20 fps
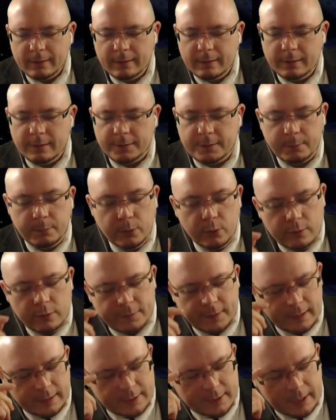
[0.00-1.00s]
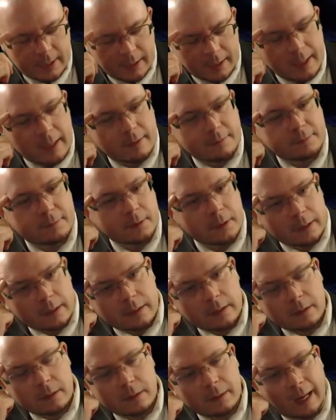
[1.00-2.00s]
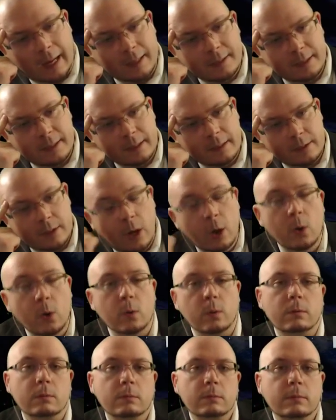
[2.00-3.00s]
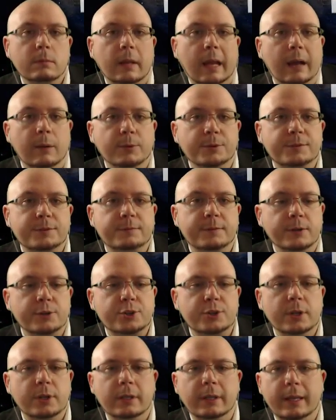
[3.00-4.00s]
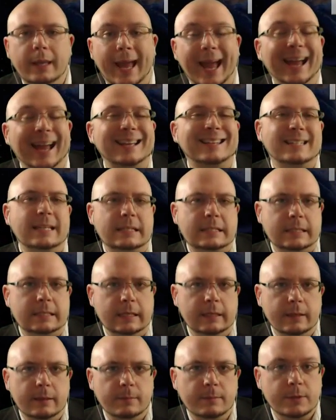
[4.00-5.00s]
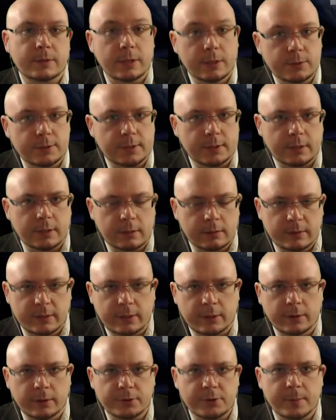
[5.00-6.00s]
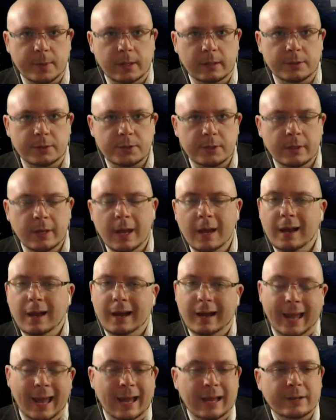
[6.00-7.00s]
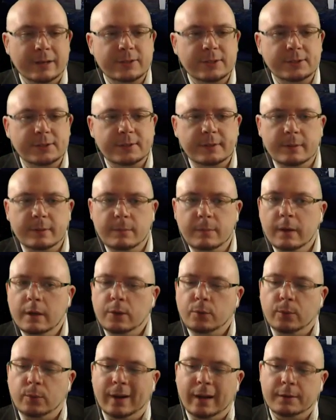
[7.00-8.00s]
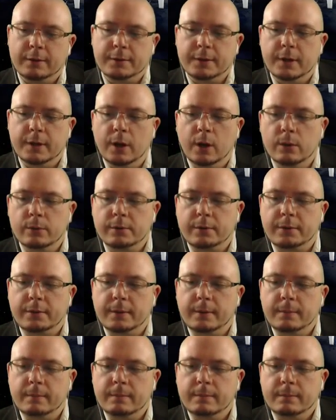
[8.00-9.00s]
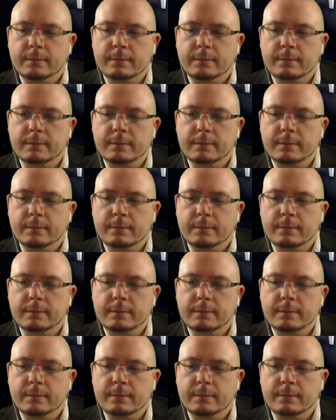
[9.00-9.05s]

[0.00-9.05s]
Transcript: The movies on Netflix I didn't own. I was functionally accessing them, to use the current terminology. I accessed them rather than owned them.